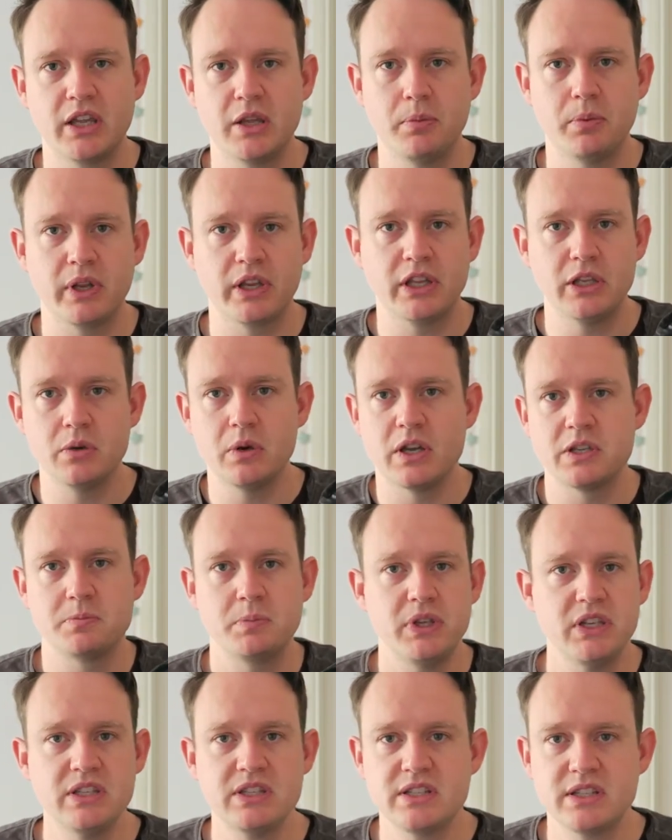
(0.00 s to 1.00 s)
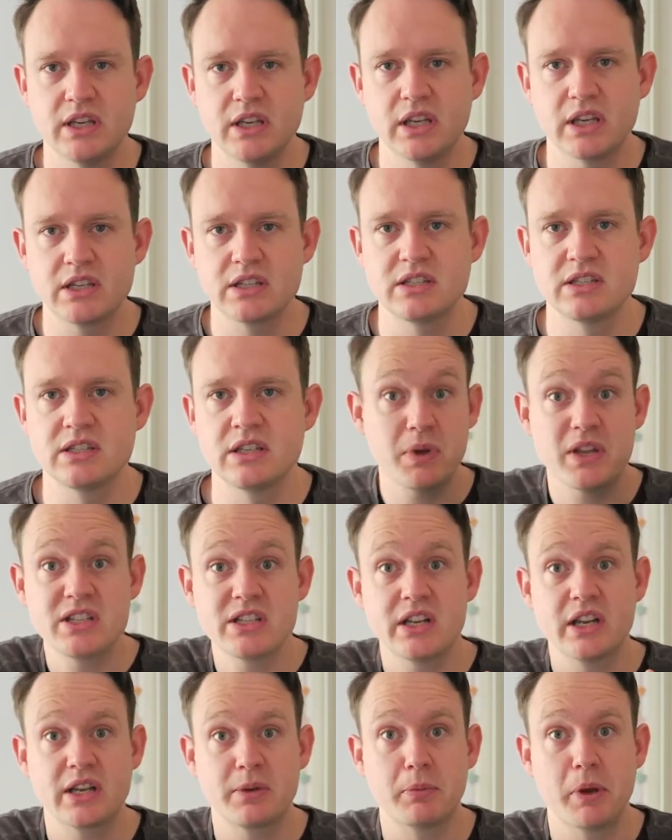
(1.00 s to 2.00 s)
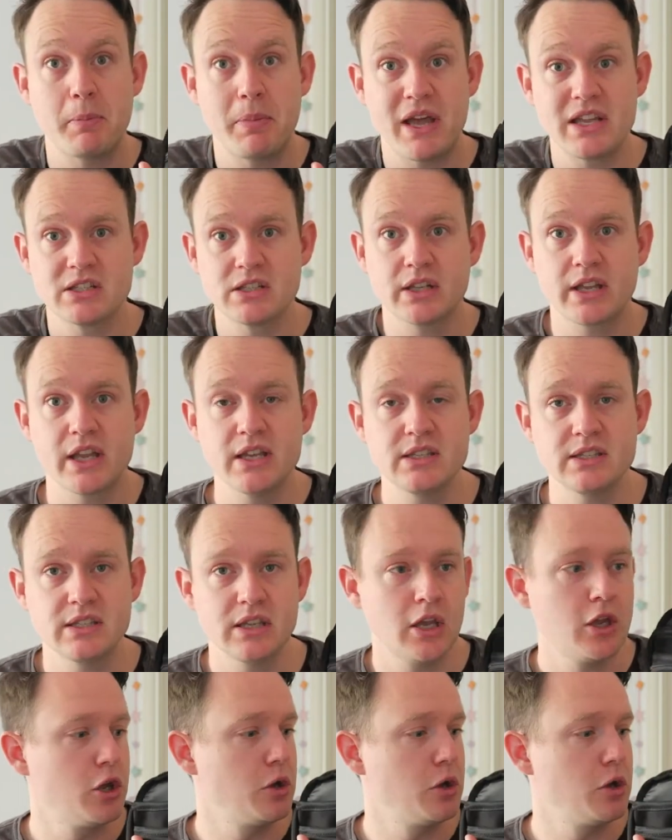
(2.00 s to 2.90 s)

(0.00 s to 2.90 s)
keep USB sticks, basically like my pencil case.